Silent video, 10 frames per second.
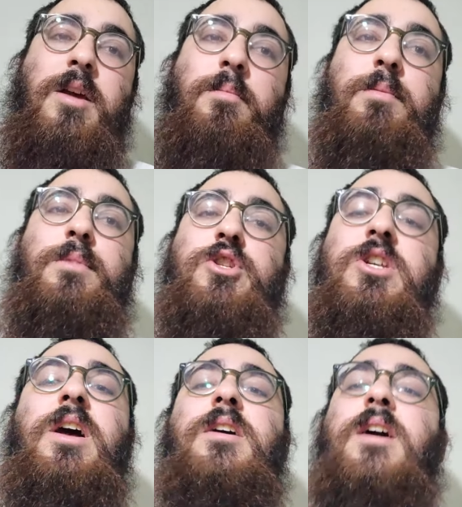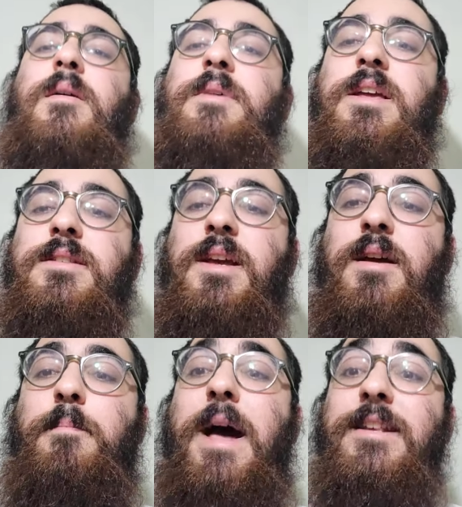But Mashiach coming is like
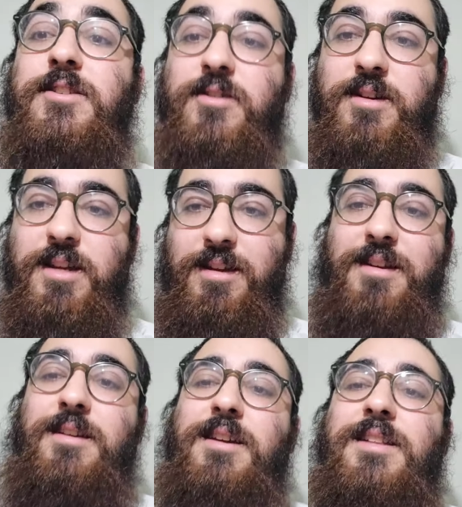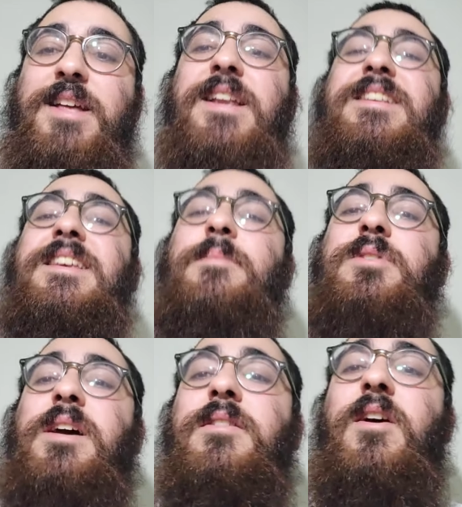a master key that is
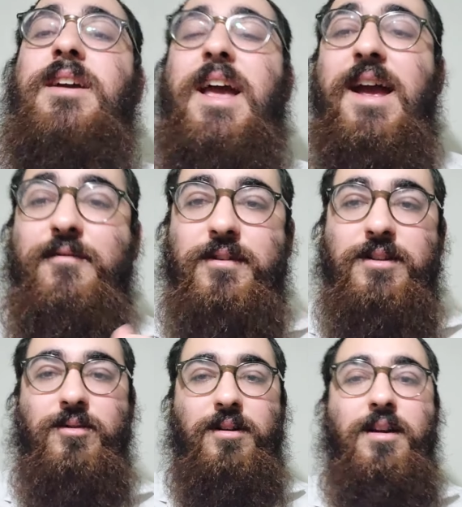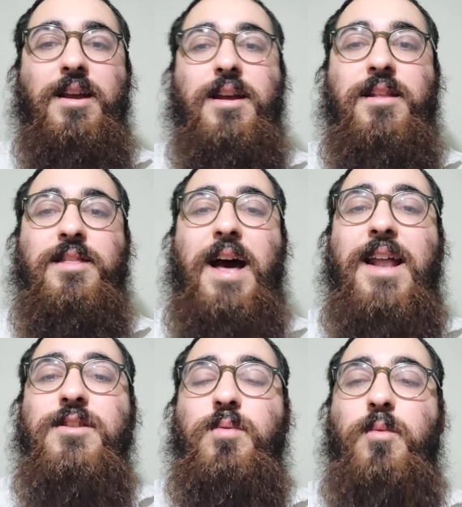able to unlock every door.
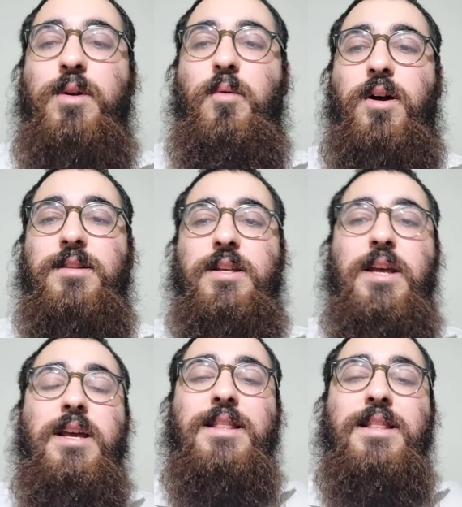That is what we want.